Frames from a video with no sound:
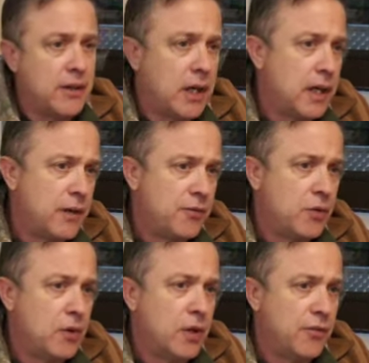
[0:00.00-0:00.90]

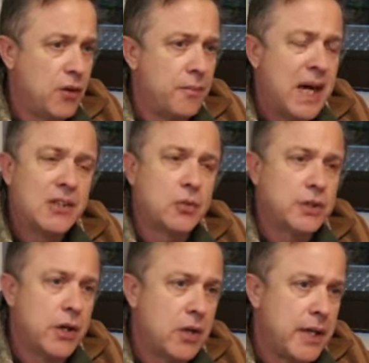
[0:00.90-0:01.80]
for a
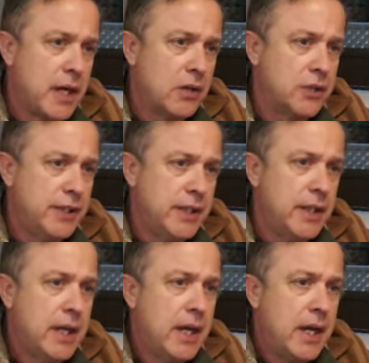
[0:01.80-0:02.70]
bachelor's in archaeology,
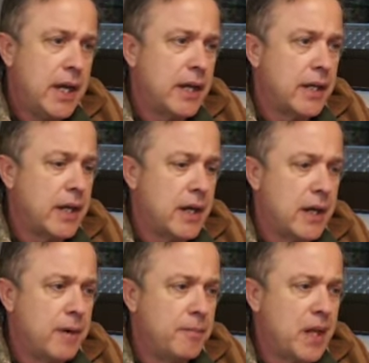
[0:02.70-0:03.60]
and
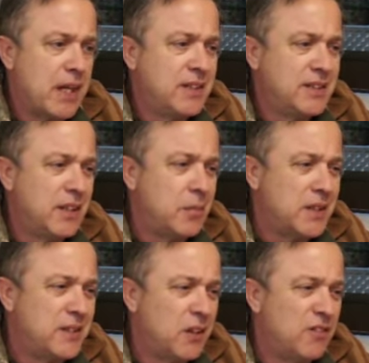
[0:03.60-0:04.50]
I consider
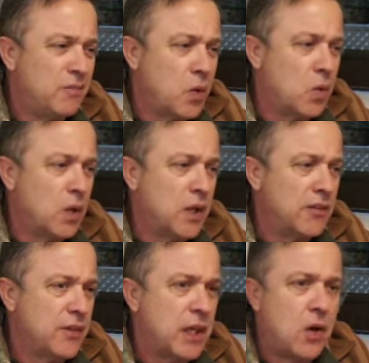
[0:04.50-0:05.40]
myself more
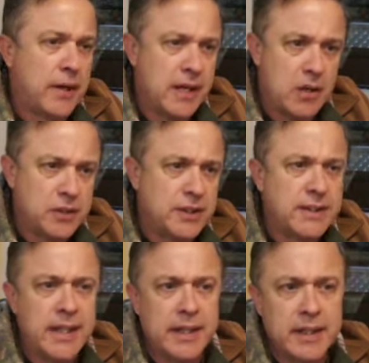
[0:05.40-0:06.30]
of an
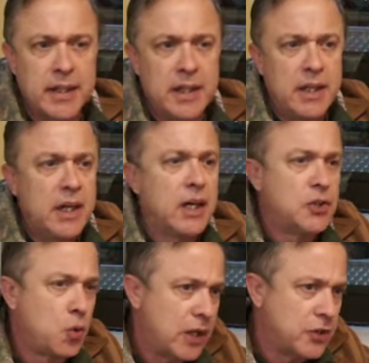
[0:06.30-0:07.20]
archaeologist than a
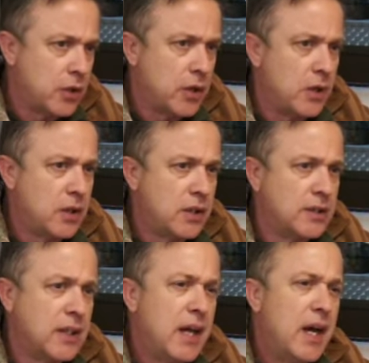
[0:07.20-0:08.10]
treasure hunter,
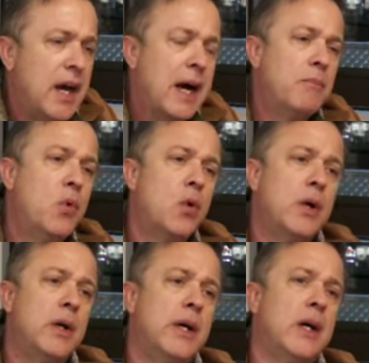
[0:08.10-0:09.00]
because I'm
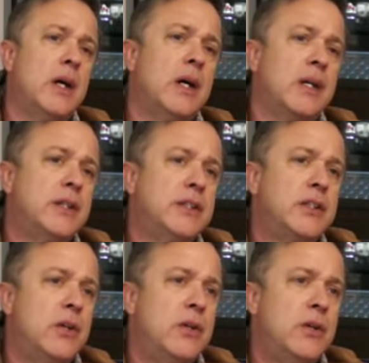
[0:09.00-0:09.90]
more
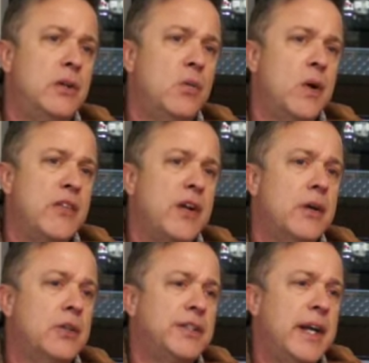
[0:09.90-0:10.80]
concerned with
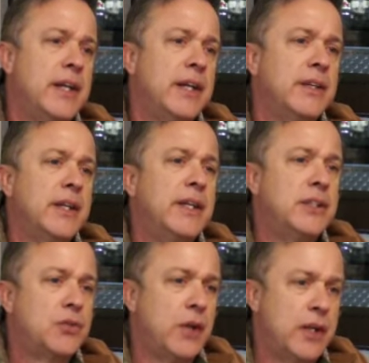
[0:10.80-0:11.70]
understanding the
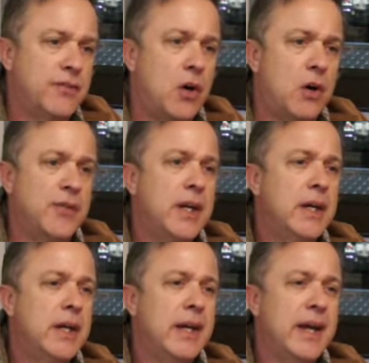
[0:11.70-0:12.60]
history involved
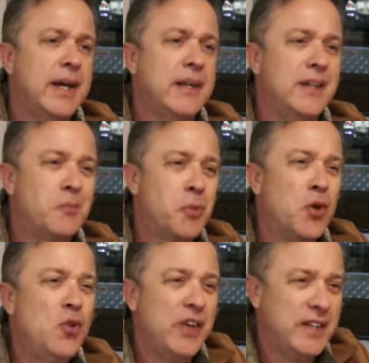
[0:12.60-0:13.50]
and
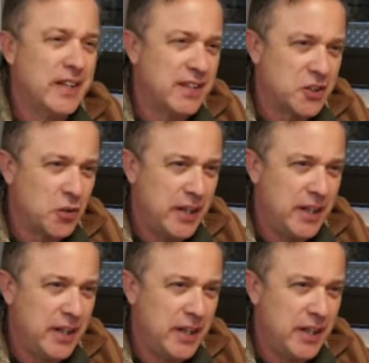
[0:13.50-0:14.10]
proving the history.